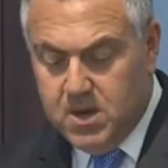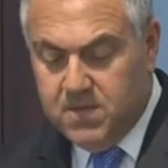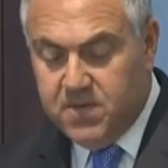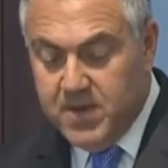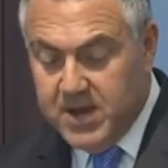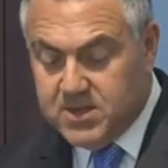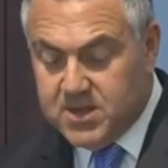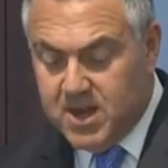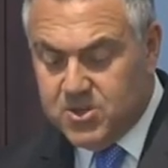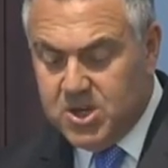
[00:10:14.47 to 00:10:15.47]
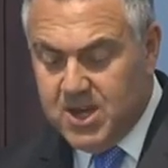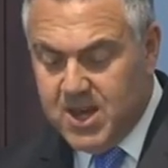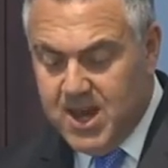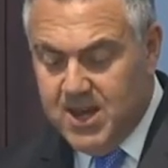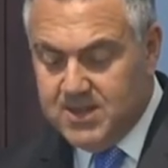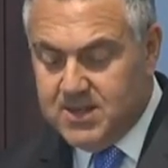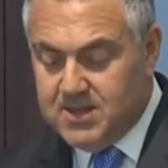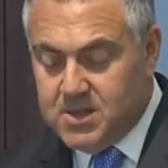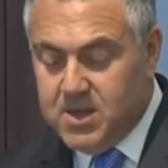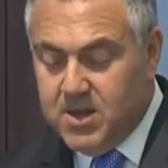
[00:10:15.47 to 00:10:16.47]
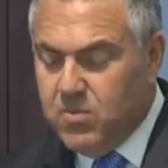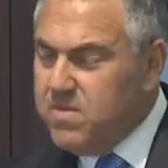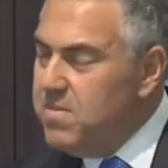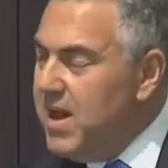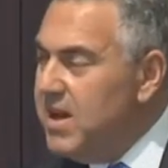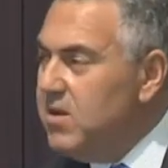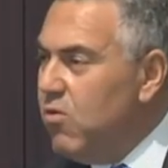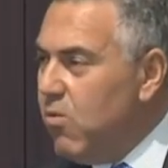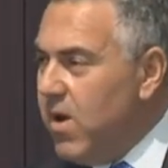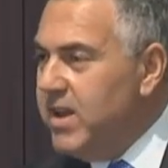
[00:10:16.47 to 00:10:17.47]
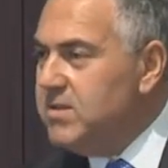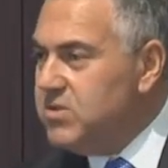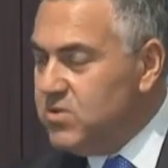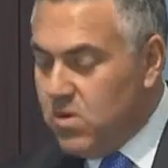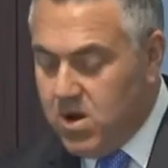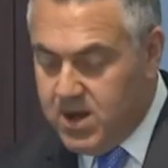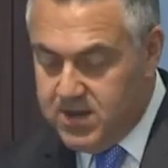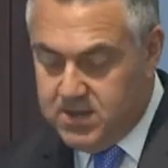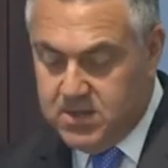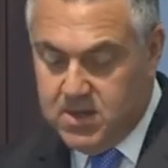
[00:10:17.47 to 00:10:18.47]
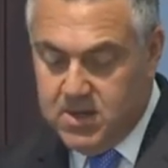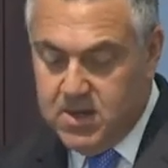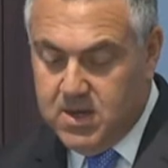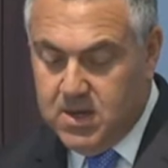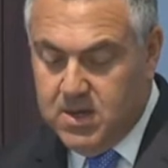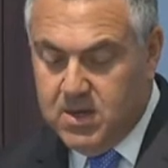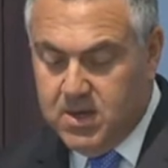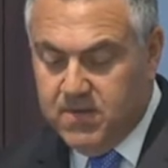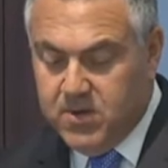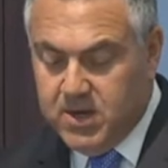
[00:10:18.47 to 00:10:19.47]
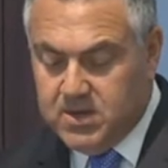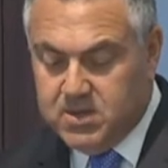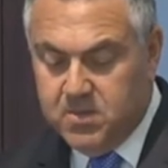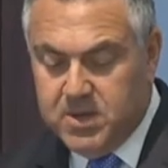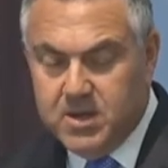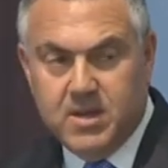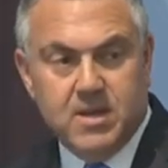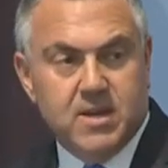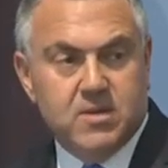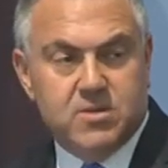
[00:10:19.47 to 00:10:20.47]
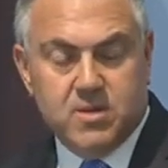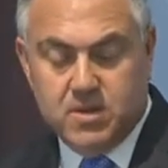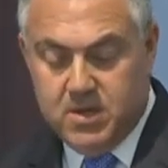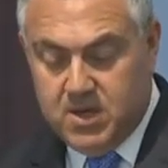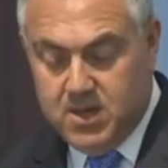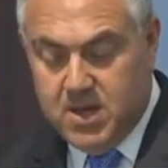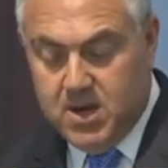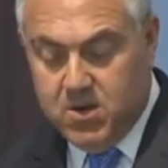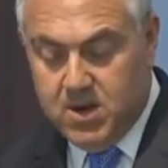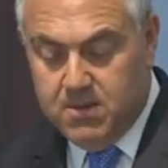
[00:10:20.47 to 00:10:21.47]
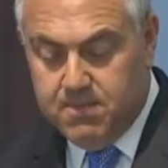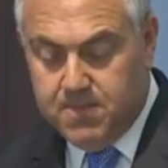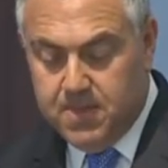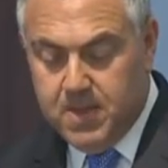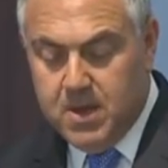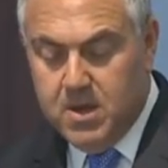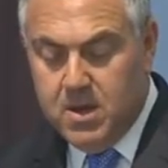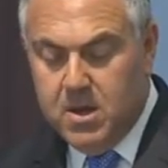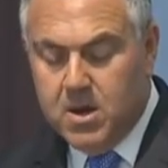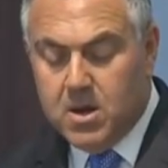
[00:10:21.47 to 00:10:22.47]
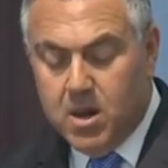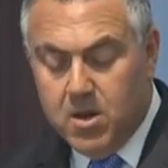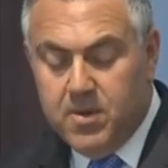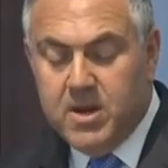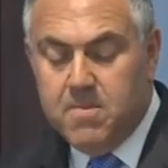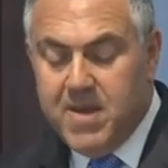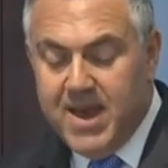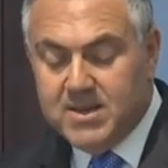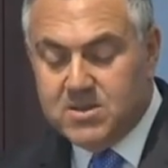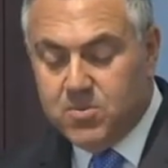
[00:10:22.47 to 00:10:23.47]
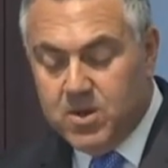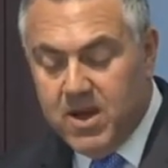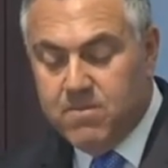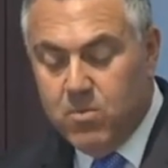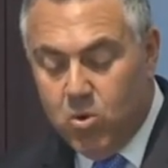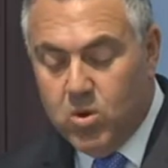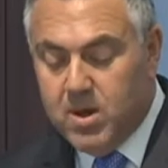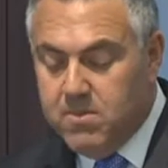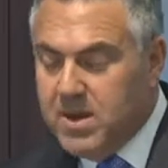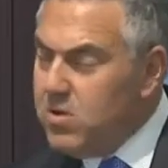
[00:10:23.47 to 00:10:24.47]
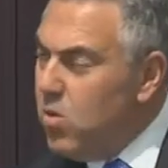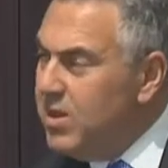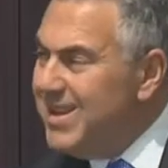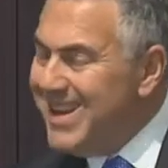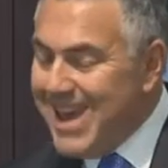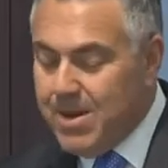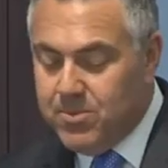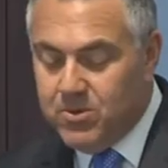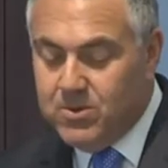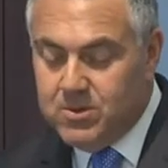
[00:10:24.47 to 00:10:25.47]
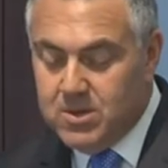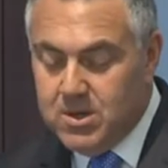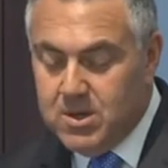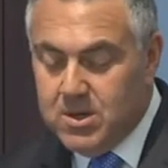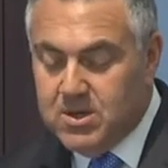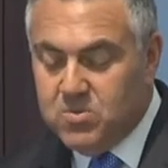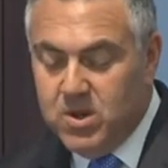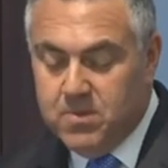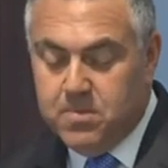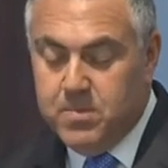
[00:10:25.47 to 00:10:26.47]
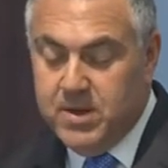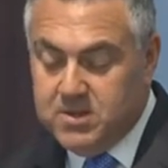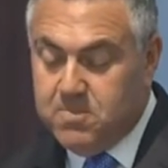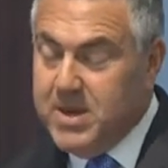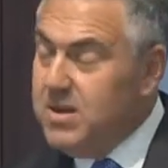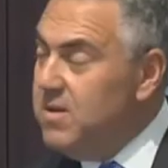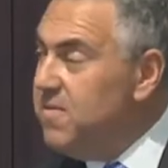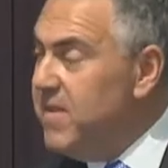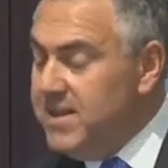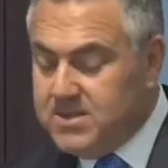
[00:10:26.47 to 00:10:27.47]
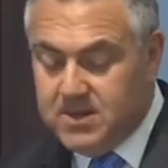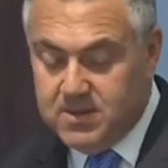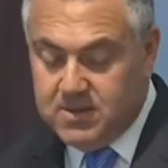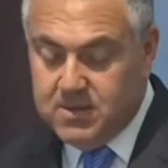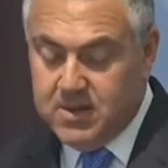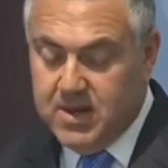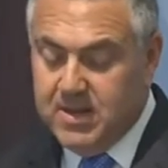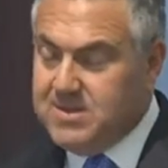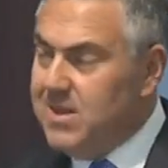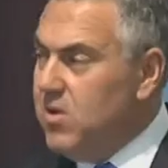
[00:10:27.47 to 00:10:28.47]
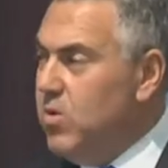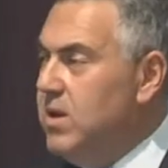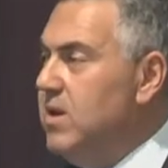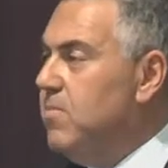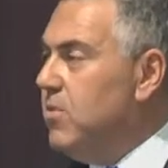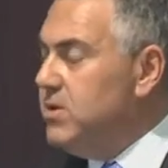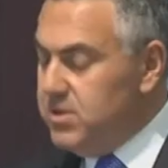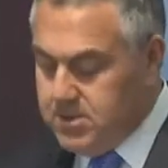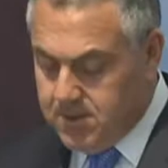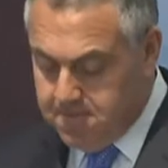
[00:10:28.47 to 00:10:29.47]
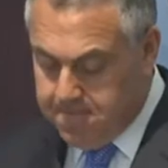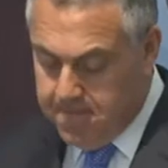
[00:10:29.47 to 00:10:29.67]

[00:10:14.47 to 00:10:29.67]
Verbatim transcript: And from our discussion in Cairns, it's clear we've made great strides in delivering stability and certainty in that area. Globally, banks will have more and better quality capital, as well as better defences against liquidity pressures.